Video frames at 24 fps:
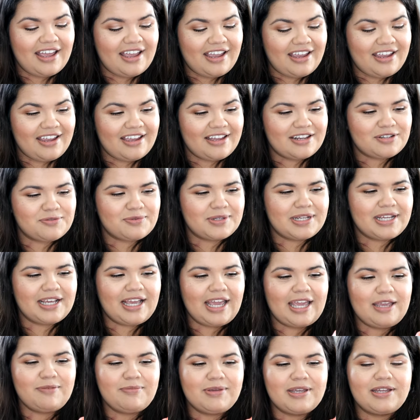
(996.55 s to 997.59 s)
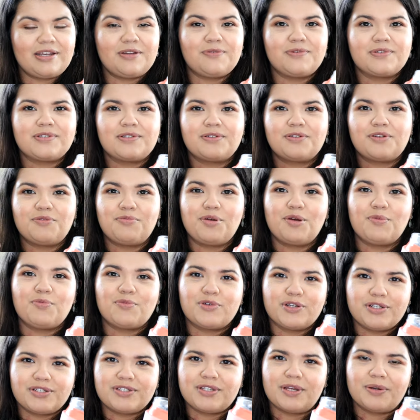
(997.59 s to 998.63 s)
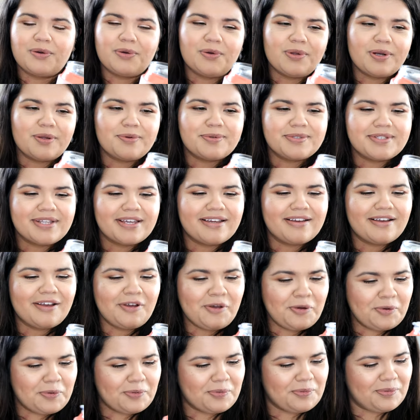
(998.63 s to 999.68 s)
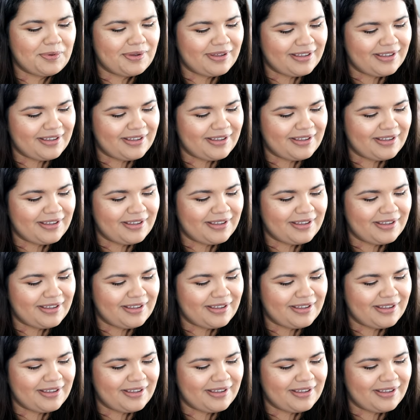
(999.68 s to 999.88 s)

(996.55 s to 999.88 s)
And when it came in, it was a little bit more subtle and I was like, oh,